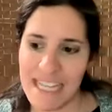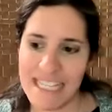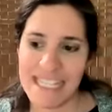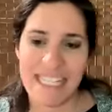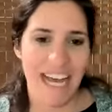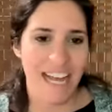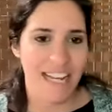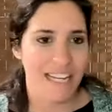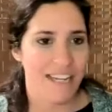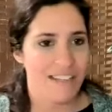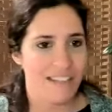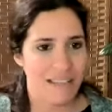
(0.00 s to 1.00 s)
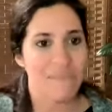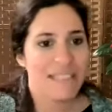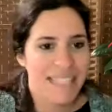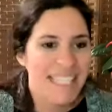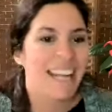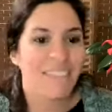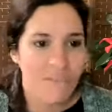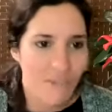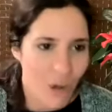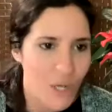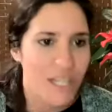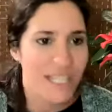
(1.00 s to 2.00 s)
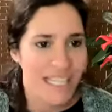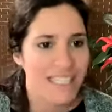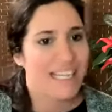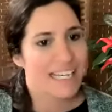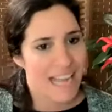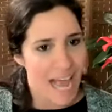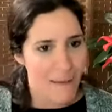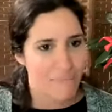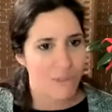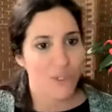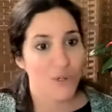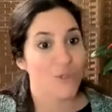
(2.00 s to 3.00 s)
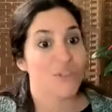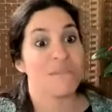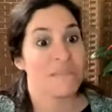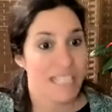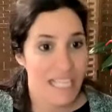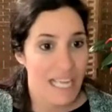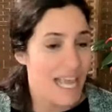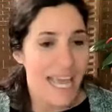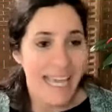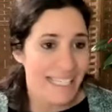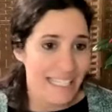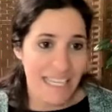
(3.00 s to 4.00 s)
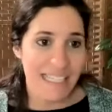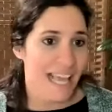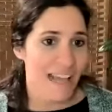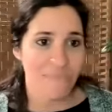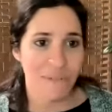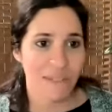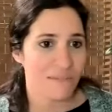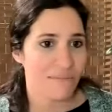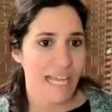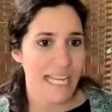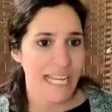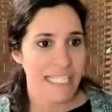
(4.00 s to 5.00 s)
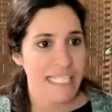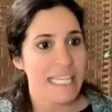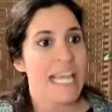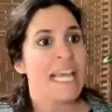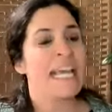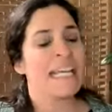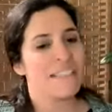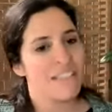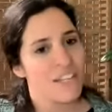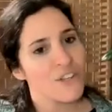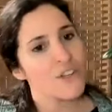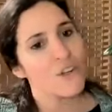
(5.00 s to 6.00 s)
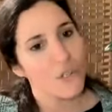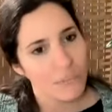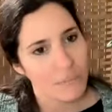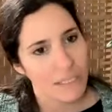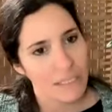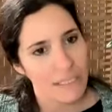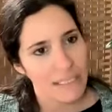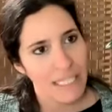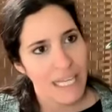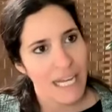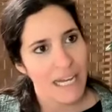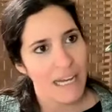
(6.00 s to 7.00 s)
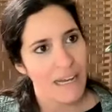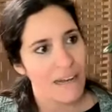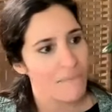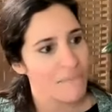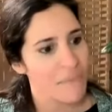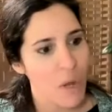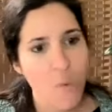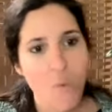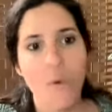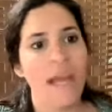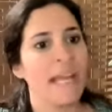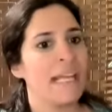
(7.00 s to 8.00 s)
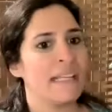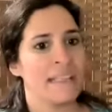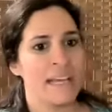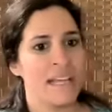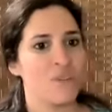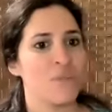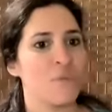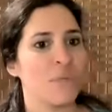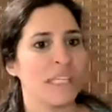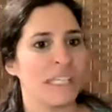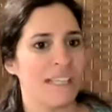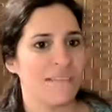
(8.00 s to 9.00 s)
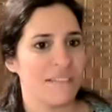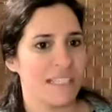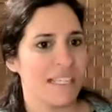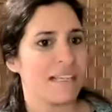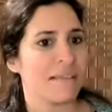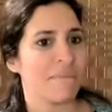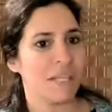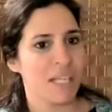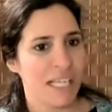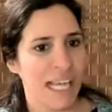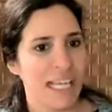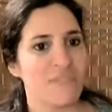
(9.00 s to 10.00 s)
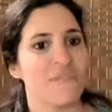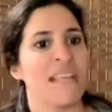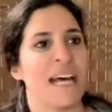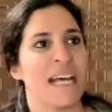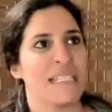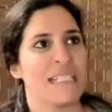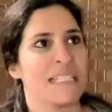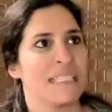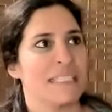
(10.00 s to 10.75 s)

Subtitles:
it's not a wrong thing that it happens or something. It does happen, and it's a normal way that we even communicate with that